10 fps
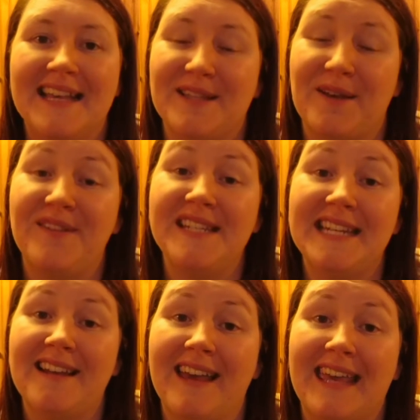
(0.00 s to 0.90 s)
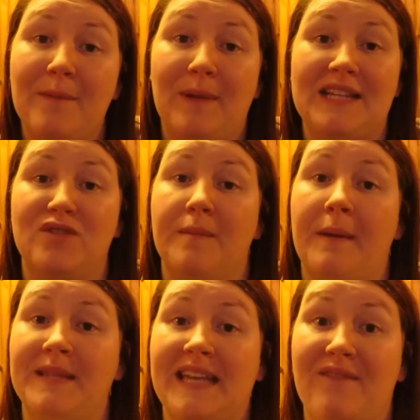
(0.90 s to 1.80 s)
So if you did like it, please
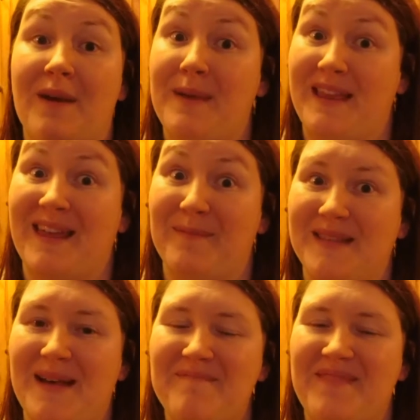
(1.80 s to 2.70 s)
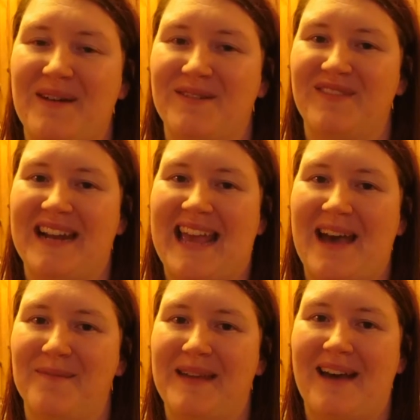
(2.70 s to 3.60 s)
remember to give it a big thumbs up. That would really
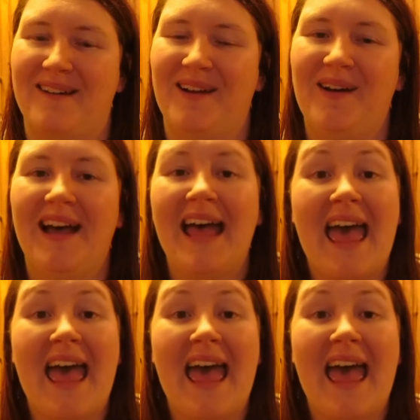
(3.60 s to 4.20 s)
help me out a lot.